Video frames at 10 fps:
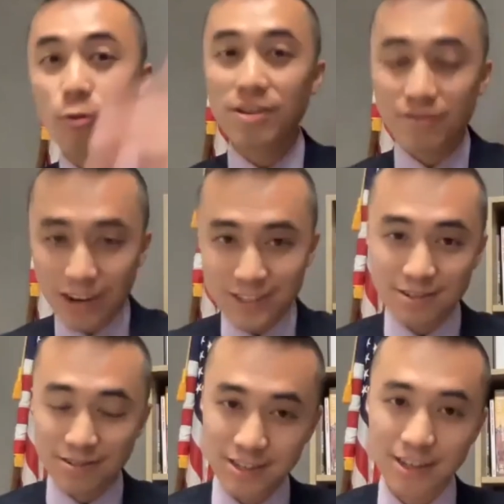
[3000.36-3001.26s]

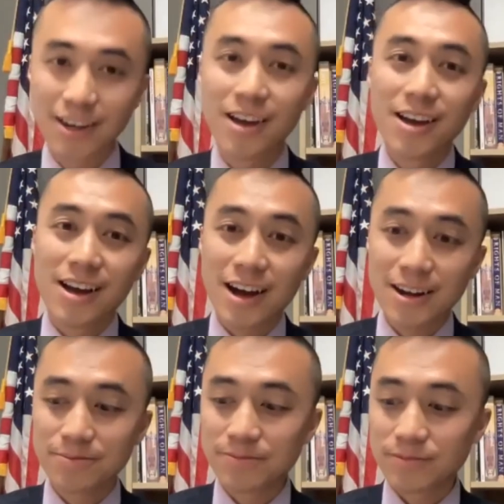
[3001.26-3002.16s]
investors,
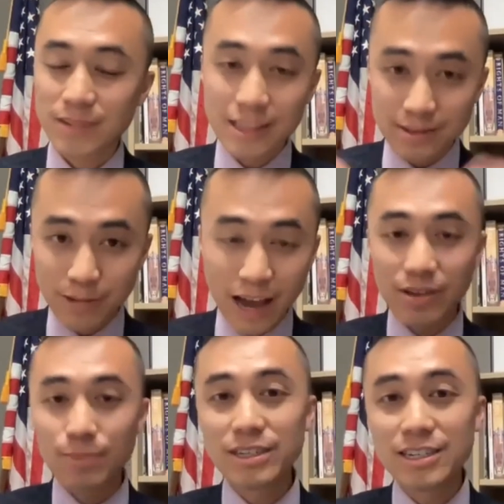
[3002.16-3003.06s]
and have
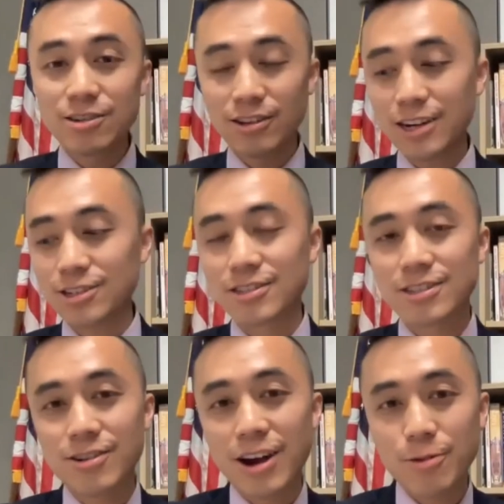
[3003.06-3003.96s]
that bleed into elections.
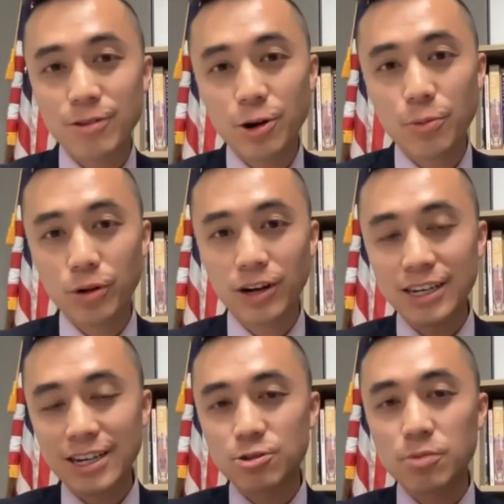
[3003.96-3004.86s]
So I really hope we're going to
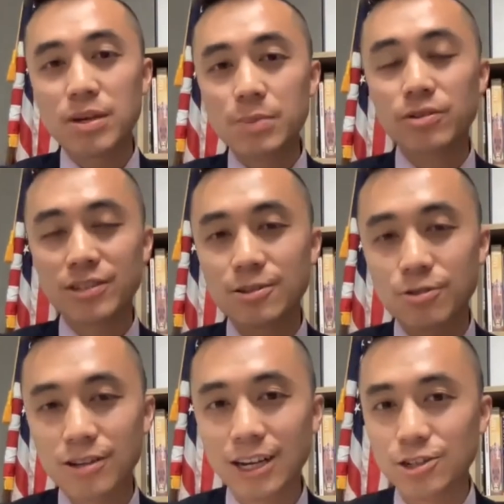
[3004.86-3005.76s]
get into a people-centered
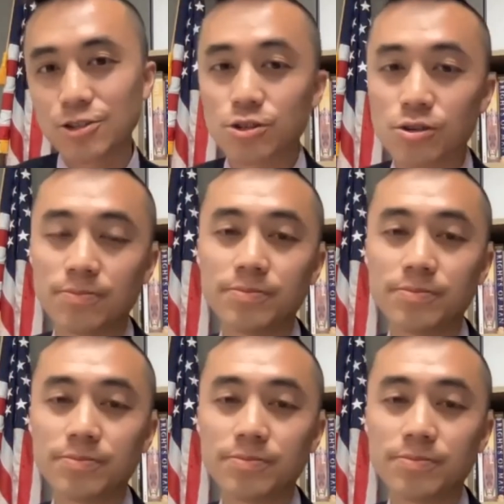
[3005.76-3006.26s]
election soon.